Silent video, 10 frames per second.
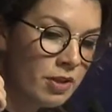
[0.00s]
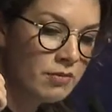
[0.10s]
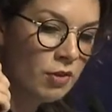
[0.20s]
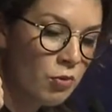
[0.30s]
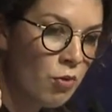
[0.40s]

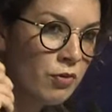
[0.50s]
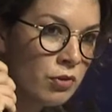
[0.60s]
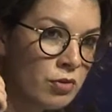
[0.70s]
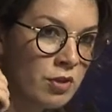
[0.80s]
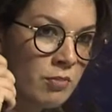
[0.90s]
hey, this is
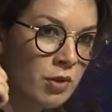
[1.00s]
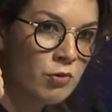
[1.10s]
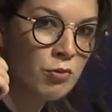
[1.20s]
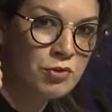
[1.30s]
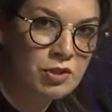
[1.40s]
a talented
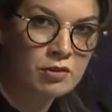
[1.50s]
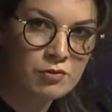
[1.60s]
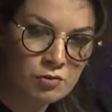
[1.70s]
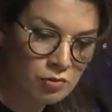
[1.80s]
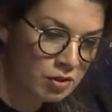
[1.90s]
guy,
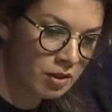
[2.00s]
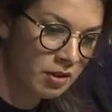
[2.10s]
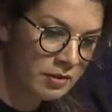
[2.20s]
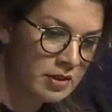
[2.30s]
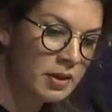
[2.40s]
give them some
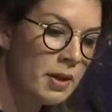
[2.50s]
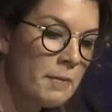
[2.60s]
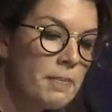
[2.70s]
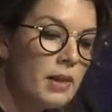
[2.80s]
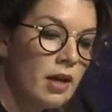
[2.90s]
space to
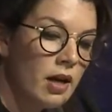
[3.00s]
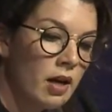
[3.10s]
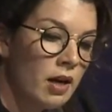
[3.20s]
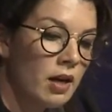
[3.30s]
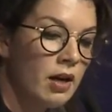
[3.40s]
grow, they
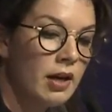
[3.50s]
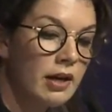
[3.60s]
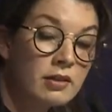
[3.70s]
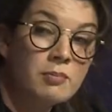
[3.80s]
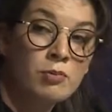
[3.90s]
need your
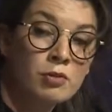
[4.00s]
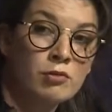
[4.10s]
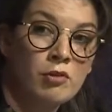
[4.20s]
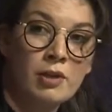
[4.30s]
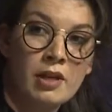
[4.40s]

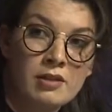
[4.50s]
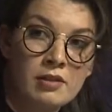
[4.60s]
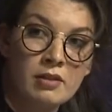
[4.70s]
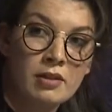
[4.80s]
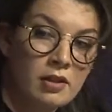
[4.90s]
assistance.
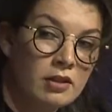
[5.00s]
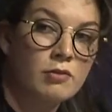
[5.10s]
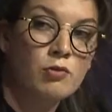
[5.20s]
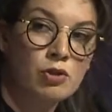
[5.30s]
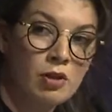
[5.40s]

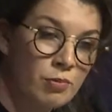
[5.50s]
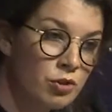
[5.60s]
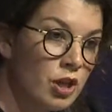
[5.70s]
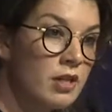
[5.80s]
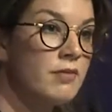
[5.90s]
It's
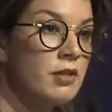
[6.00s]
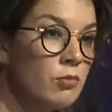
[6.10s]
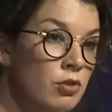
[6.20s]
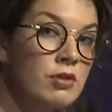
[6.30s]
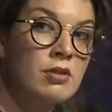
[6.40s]

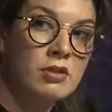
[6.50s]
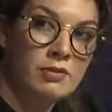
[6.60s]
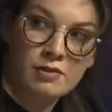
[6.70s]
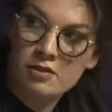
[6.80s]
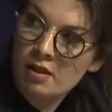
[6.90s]

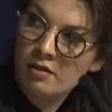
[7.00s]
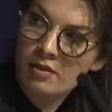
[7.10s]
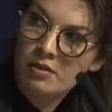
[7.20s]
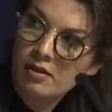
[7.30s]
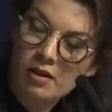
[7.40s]
item number
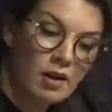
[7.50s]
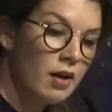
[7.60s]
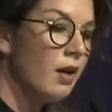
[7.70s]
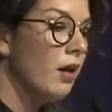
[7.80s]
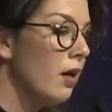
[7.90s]
one.
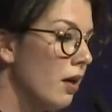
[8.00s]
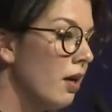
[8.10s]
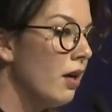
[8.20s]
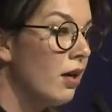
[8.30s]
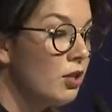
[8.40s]

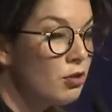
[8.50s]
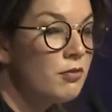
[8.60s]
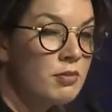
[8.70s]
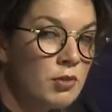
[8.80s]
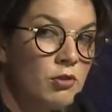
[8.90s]
We have
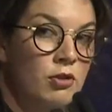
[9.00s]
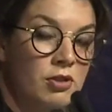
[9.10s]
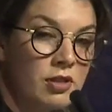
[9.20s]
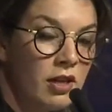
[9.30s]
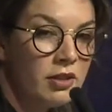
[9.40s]
to
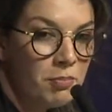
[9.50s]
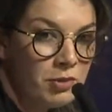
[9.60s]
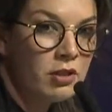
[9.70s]
provide. Oh, why